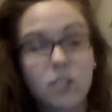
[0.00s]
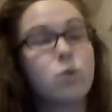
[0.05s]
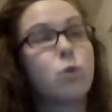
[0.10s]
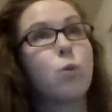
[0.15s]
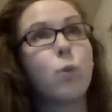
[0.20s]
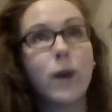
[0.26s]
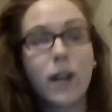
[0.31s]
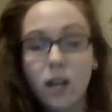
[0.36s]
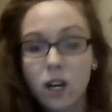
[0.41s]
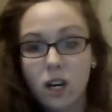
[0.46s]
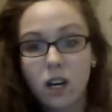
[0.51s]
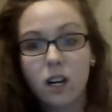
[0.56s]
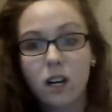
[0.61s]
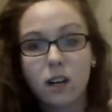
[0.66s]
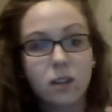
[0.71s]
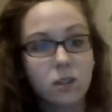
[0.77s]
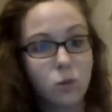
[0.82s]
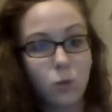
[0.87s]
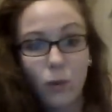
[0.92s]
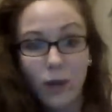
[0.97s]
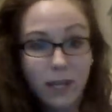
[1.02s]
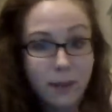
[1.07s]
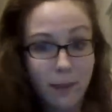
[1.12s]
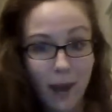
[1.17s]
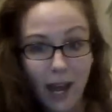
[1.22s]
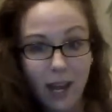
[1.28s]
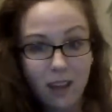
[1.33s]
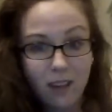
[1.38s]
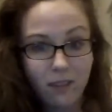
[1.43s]
Twitter tweet
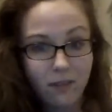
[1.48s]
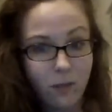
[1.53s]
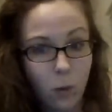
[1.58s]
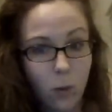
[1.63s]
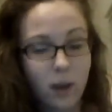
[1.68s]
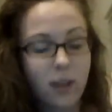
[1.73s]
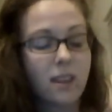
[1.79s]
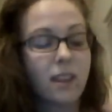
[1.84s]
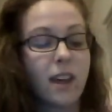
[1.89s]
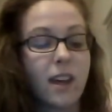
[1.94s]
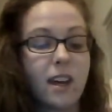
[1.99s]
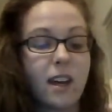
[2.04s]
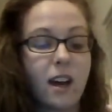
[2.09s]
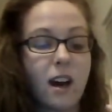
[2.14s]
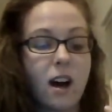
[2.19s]
back and forth, like